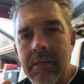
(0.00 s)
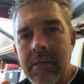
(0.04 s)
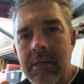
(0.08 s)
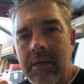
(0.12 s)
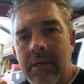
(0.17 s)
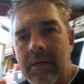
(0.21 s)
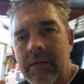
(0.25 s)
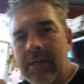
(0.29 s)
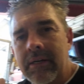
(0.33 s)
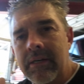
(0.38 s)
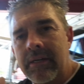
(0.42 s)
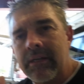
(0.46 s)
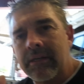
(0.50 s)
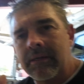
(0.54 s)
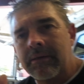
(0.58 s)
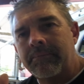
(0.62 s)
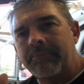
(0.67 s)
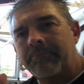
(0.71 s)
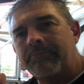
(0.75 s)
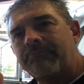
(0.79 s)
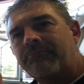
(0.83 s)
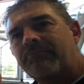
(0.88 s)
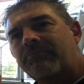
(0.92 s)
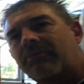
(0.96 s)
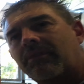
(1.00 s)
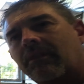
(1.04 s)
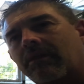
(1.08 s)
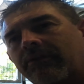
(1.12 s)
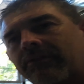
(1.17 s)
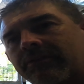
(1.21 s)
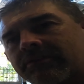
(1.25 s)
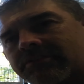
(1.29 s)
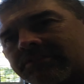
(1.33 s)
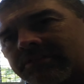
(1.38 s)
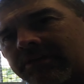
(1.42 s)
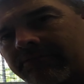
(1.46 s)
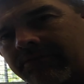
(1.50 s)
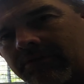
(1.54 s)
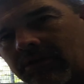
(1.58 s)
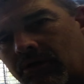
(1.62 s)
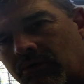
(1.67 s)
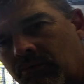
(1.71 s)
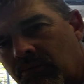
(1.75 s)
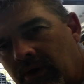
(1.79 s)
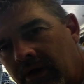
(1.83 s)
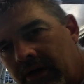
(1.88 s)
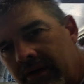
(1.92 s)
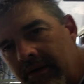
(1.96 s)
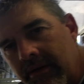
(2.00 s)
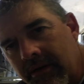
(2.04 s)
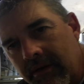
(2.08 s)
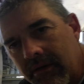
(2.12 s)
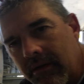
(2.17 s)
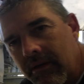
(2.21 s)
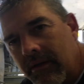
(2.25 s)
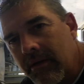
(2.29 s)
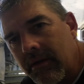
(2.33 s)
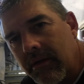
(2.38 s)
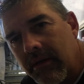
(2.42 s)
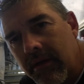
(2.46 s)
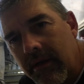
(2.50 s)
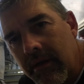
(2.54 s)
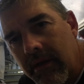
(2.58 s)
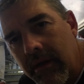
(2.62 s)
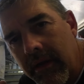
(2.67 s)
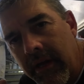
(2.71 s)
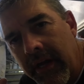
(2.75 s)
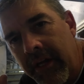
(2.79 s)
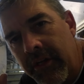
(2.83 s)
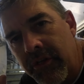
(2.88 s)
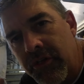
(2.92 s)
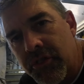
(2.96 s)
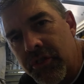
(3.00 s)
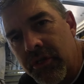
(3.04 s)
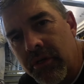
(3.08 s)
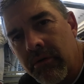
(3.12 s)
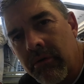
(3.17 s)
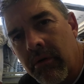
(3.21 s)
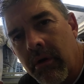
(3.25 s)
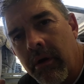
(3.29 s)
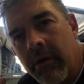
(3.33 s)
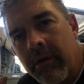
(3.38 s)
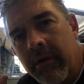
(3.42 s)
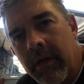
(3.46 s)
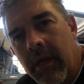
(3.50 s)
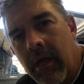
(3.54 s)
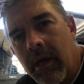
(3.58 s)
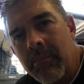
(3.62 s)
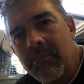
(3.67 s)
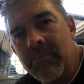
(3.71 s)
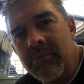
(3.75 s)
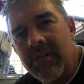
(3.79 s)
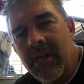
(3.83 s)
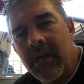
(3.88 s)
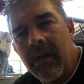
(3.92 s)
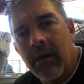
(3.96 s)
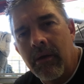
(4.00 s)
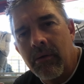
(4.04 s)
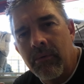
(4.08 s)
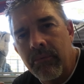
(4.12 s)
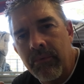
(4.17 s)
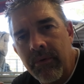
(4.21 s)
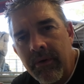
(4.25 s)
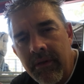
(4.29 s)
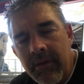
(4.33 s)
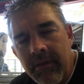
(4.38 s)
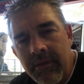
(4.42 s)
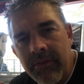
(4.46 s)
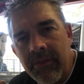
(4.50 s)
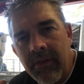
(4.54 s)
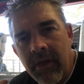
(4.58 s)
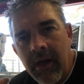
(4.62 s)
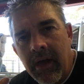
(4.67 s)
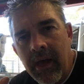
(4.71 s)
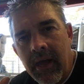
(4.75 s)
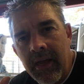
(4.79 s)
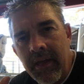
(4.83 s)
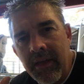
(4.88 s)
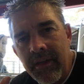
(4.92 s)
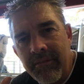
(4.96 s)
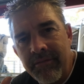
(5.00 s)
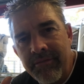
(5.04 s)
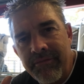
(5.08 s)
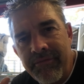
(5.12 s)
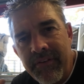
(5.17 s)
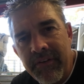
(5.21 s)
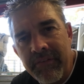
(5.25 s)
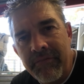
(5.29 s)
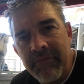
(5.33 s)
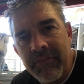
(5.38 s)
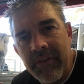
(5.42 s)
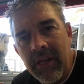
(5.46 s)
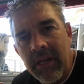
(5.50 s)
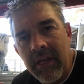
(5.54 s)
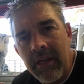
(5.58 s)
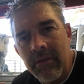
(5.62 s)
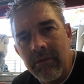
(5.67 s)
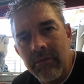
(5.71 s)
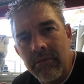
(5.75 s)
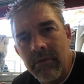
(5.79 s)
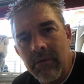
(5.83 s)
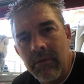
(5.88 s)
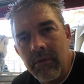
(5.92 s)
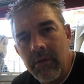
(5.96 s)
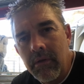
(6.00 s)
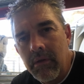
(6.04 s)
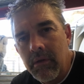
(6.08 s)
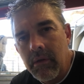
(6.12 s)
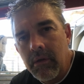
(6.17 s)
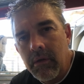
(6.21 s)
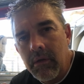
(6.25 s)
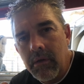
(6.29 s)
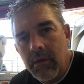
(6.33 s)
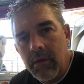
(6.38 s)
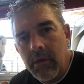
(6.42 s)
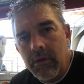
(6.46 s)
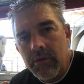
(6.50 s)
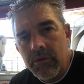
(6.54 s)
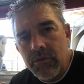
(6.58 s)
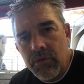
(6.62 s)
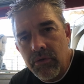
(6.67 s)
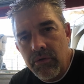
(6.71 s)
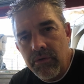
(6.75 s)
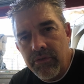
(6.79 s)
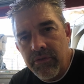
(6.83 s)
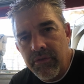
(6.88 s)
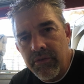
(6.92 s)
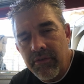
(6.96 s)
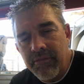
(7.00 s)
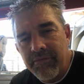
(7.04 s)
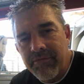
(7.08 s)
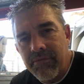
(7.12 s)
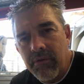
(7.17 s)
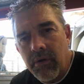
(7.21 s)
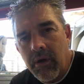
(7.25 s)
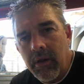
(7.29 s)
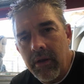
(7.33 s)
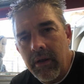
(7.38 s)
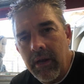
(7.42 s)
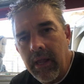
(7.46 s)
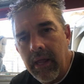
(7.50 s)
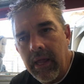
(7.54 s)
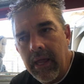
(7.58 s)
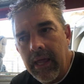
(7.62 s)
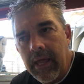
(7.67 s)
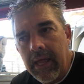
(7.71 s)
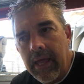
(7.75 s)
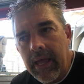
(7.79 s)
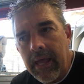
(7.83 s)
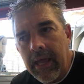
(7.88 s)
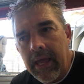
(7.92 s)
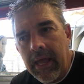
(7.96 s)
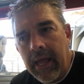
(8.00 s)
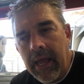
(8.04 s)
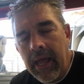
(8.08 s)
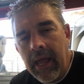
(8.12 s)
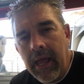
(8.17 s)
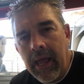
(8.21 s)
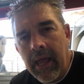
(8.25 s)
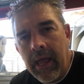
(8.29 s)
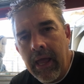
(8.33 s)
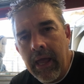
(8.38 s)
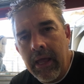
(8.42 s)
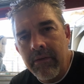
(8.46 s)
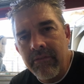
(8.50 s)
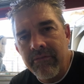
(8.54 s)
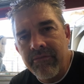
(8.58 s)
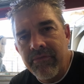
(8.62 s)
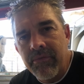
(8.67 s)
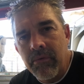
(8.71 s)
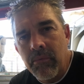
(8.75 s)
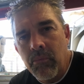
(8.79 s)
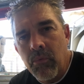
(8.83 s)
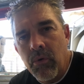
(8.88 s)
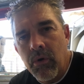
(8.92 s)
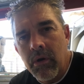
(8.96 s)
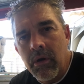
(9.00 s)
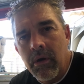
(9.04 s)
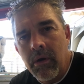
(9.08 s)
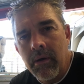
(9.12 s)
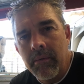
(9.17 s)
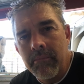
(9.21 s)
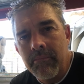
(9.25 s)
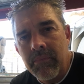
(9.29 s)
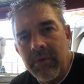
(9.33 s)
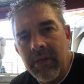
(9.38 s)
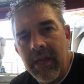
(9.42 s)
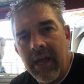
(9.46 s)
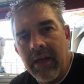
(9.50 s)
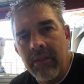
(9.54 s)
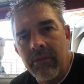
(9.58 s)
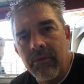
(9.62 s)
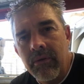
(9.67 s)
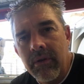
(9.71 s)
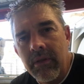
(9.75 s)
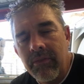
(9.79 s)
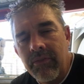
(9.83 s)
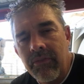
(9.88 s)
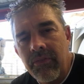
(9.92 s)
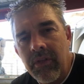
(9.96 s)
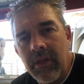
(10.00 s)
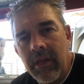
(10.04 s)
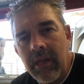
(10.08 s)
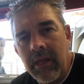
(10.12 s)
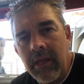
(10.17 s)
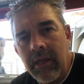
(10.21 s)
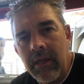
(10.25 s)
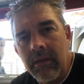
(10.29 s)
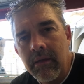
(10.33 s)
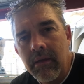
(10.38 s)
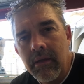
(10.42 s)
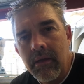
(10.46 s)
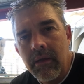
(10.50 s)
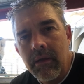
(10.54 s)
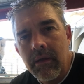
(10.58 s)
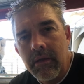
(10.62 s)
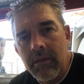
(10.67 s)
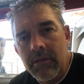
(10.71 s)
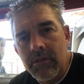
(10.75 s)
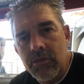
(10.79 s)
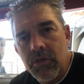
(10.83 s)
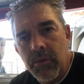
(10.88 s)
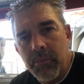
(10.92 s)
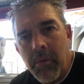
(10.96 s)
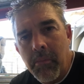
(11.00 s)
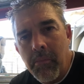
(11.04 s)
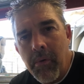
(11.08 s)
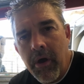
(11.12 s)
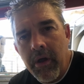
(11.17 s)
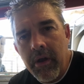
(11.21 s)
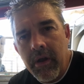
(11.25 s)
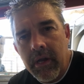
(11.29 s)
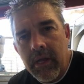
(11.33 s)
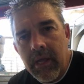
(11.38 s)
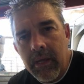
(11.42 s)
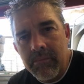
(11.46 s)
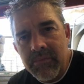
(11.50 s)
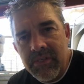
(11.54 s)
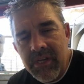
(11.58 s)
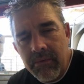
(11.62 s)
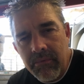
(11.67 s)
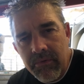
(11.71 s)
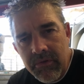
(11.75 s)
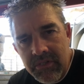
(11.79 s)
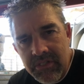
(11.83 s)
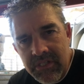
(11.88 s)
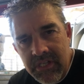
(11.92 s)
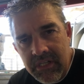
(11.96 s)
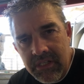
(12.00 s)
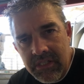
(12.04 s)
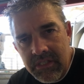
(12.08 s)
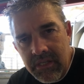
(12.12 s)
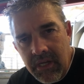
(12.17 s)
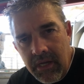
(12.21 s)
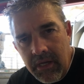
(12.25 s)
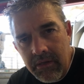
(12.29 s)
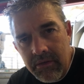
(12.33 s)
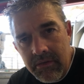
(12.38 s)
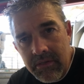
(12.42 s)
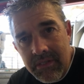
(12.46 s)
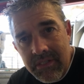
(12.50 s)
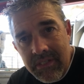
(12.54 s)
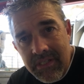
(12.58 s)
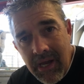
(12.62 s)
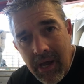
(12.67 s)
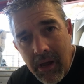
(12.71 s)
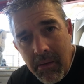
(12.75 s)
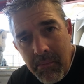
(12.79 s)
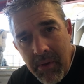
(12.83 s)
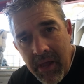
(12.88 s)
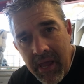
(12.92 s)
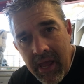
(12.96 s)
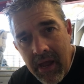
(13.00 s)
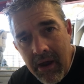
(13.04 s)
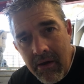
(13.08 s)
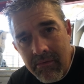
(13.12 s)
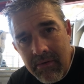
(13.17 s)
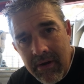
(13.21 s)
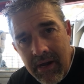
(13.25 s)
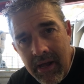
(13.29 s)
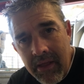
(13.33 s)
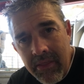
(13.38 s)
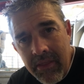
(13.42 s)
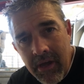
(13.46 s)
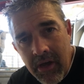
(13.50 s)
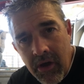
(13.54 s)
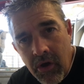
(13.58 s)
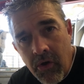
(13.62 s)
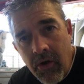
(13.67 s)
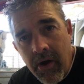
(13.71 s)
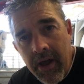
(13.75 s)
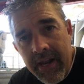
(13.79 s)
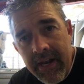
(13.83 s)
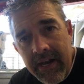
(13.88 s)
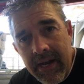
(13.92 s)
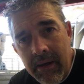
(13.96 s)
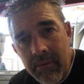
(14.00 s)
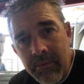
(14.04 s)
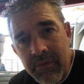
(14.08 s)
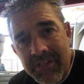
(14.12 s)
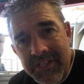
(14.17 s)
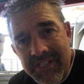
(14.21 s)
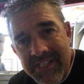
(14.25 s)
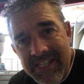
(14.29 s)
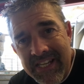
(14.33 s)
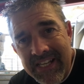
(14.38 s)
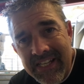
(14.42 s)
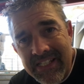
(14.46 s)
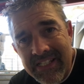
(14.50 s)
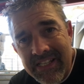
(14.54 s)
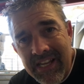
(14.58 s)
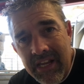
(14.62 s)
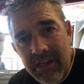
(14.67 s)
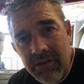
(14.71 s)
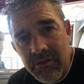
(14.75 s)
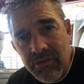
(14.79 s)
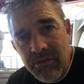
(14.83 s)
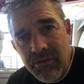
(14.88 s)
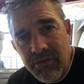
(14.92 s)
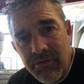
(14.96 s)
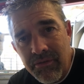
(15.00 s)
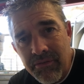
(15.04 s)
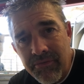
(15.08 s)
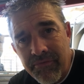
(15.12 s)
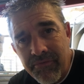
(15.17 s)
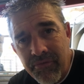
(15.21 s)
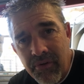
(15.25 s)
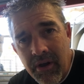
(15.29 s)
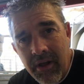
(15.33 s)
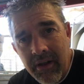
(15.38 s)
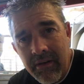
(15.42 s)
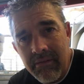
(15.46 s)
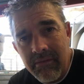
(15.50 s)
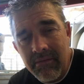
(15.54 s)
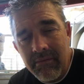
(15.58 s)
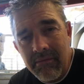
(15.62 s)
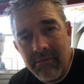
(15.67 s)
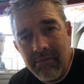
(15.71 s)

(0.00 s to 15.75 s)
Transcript: the 701 Enduro comes out with a 15 tooth on the front, and from what I'm gathering, the Supermoto comes out with a 16. Somehow or other, I ended up with a 16 tooth front,